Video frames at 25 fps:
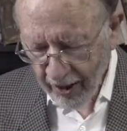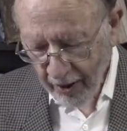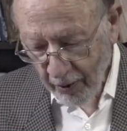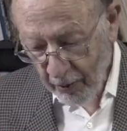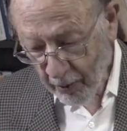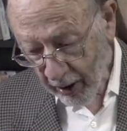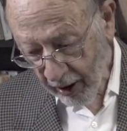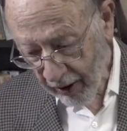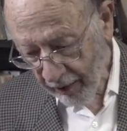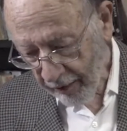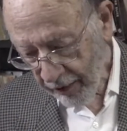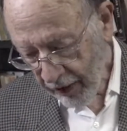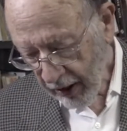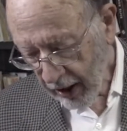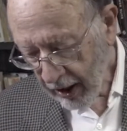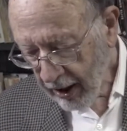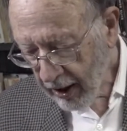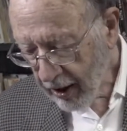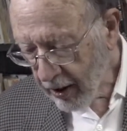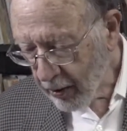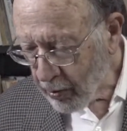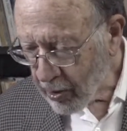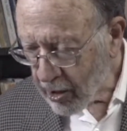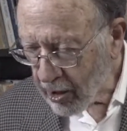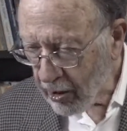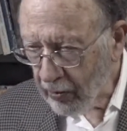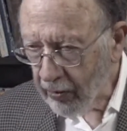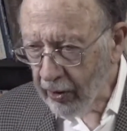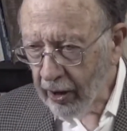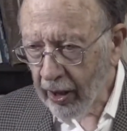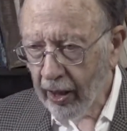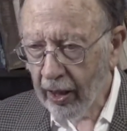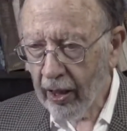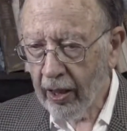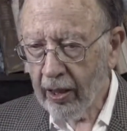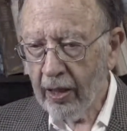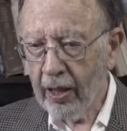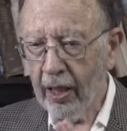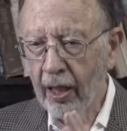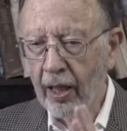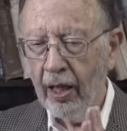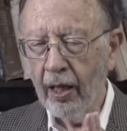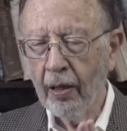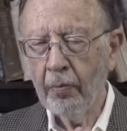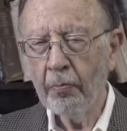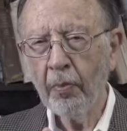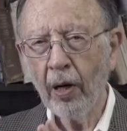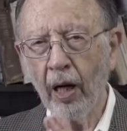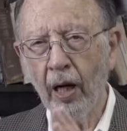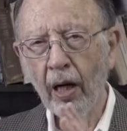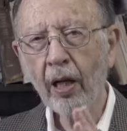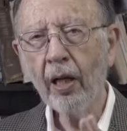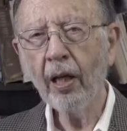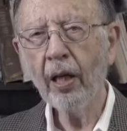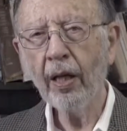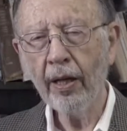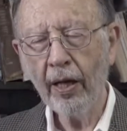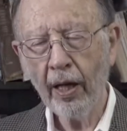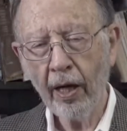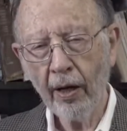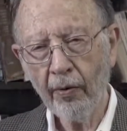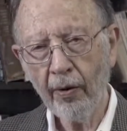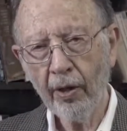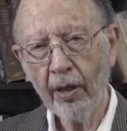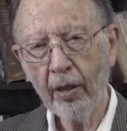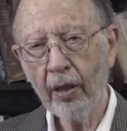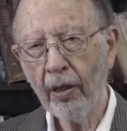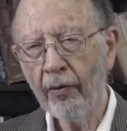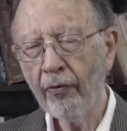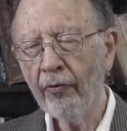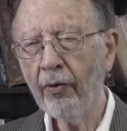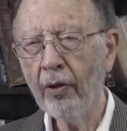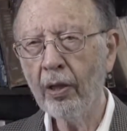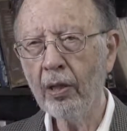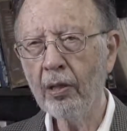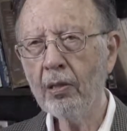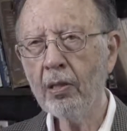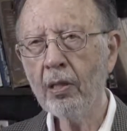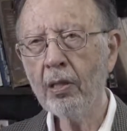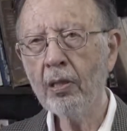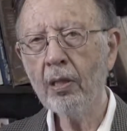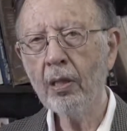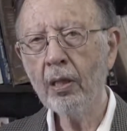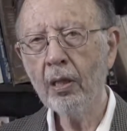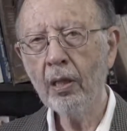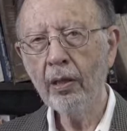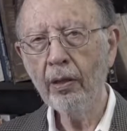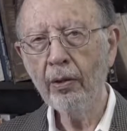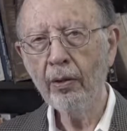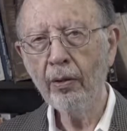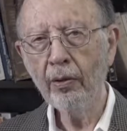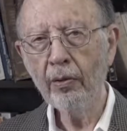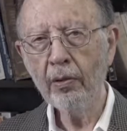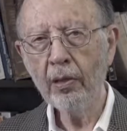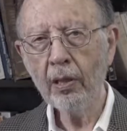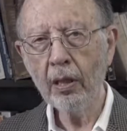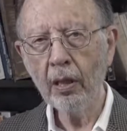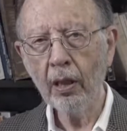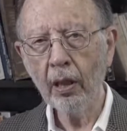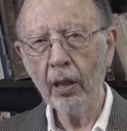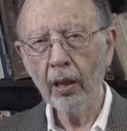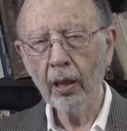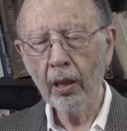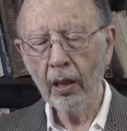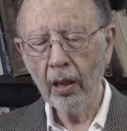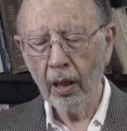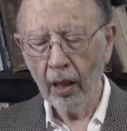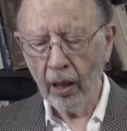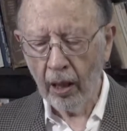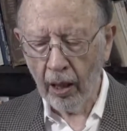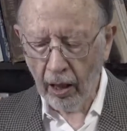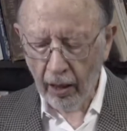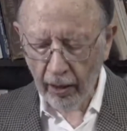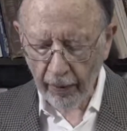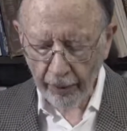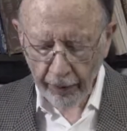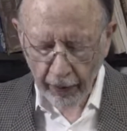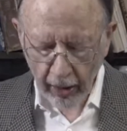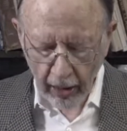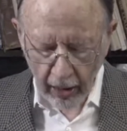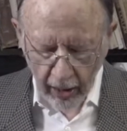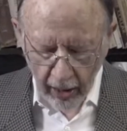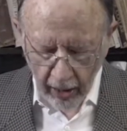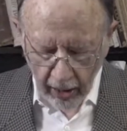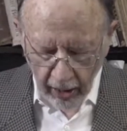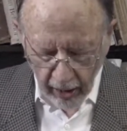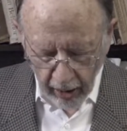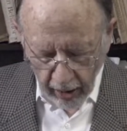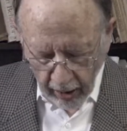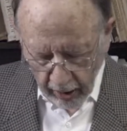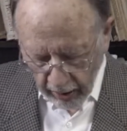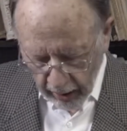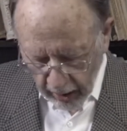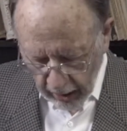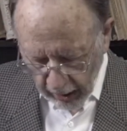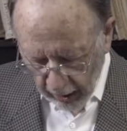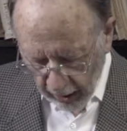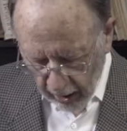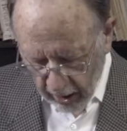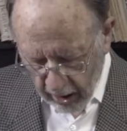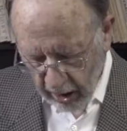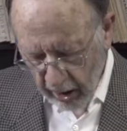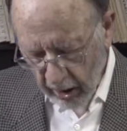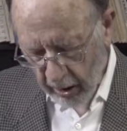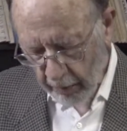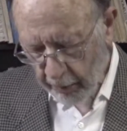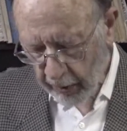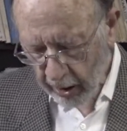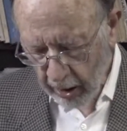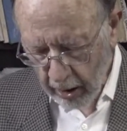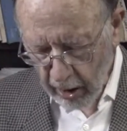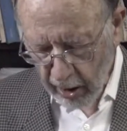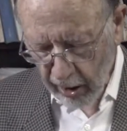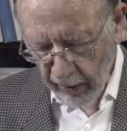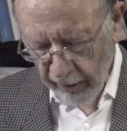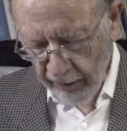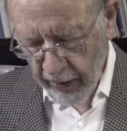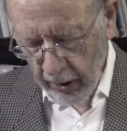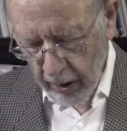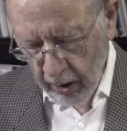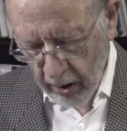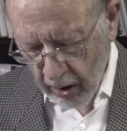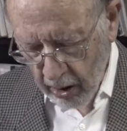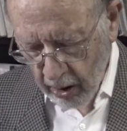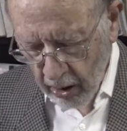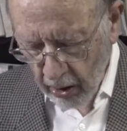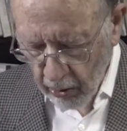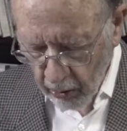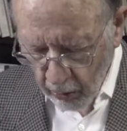Well, there was only a 10-mile-an-hour difference, you see, in the estimates of these two